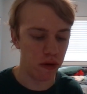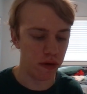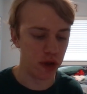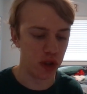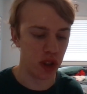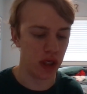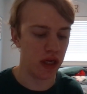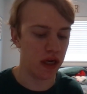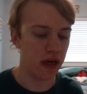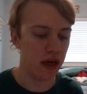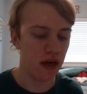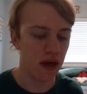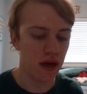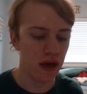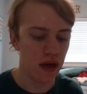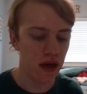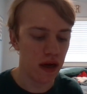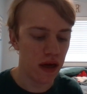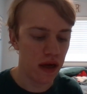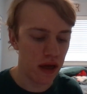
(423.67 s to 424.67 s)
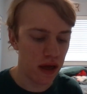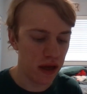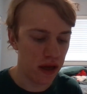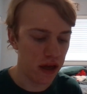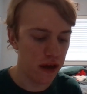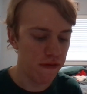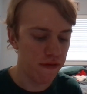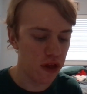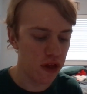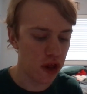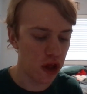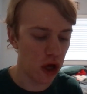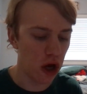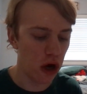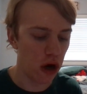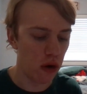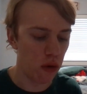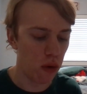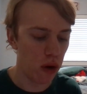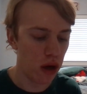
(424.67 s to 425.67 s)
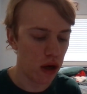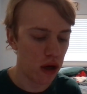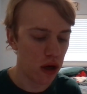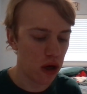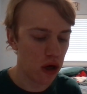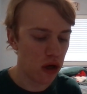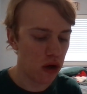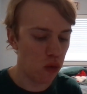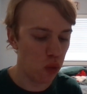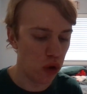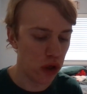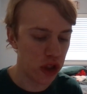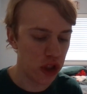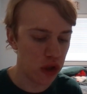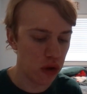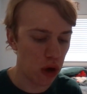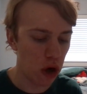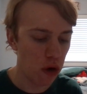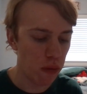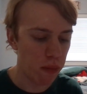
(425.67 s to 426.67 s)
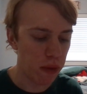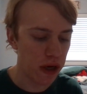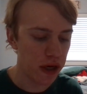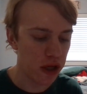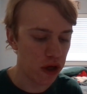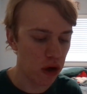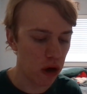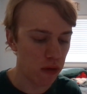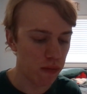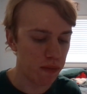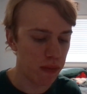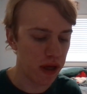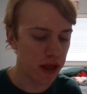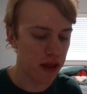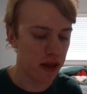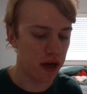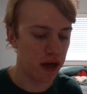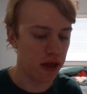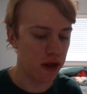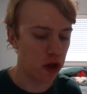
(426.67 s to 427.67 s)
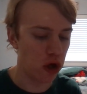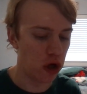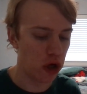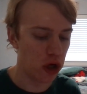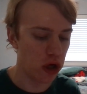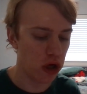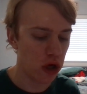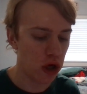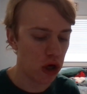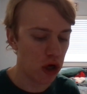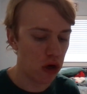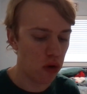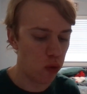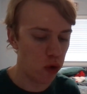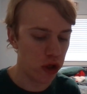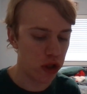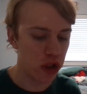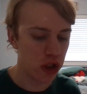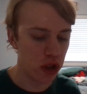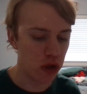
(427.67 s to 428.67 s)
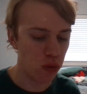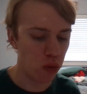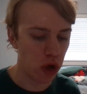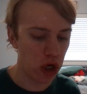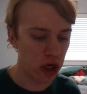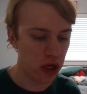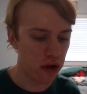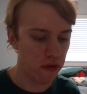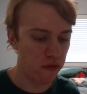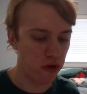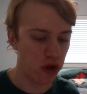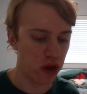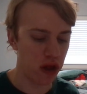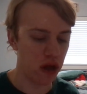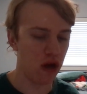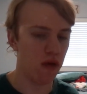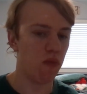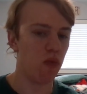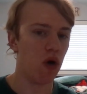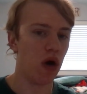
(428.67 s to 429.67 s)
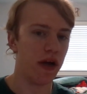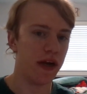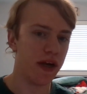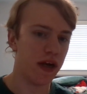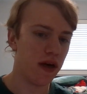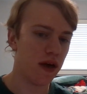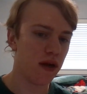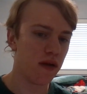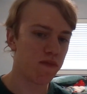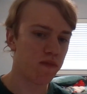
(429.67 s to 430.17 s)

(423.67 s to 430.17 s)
motion? If so, would you open your own business or would you work for someone?